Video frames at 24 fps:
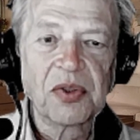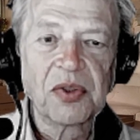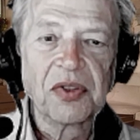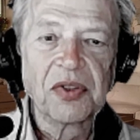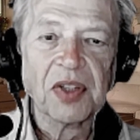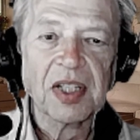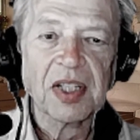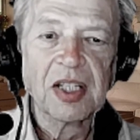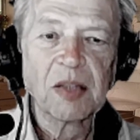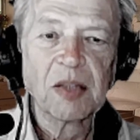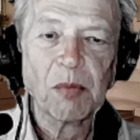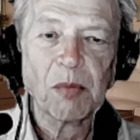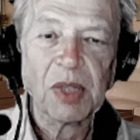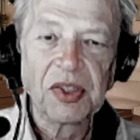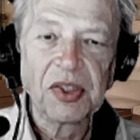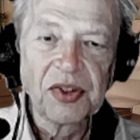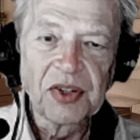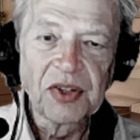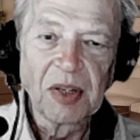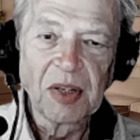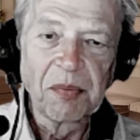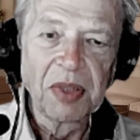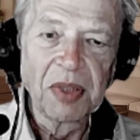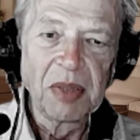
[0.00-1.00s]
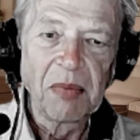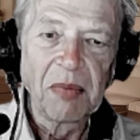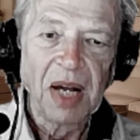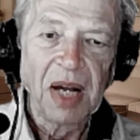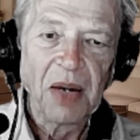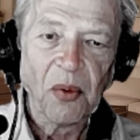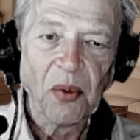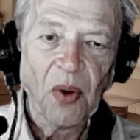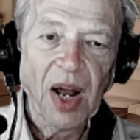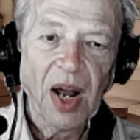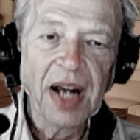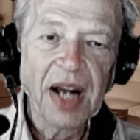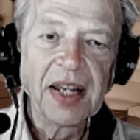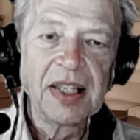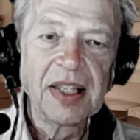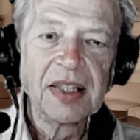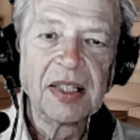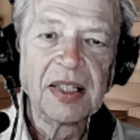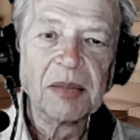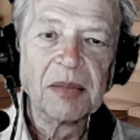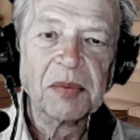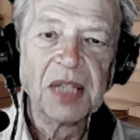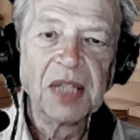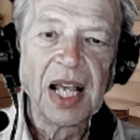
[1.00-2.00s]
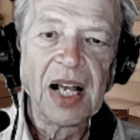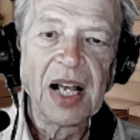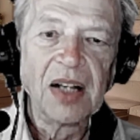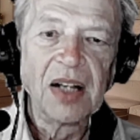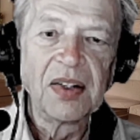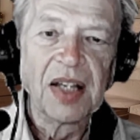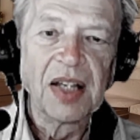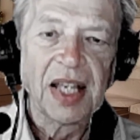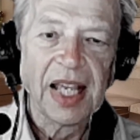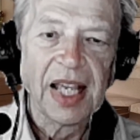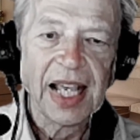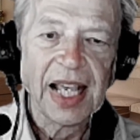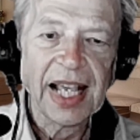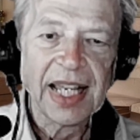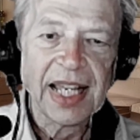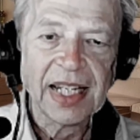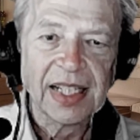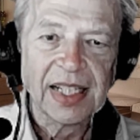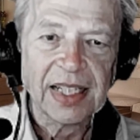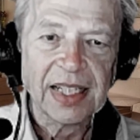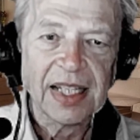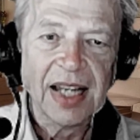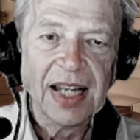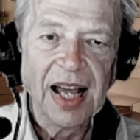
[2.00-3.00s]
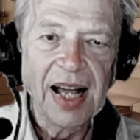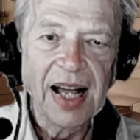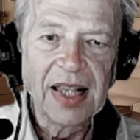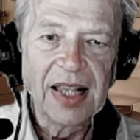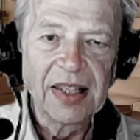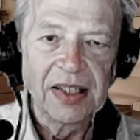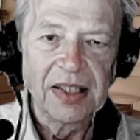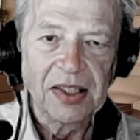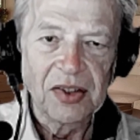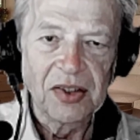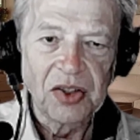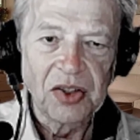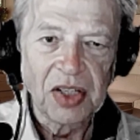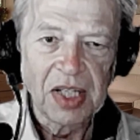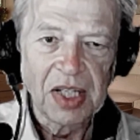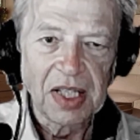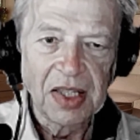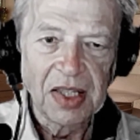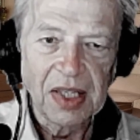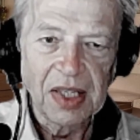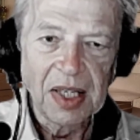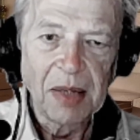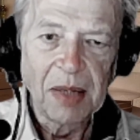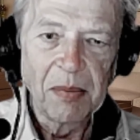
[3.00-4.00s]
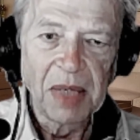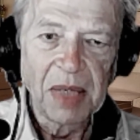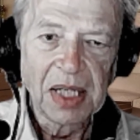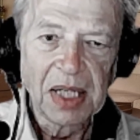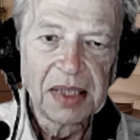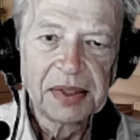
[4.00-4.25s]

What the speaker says: things, but simply by writing them down and acknowledging them,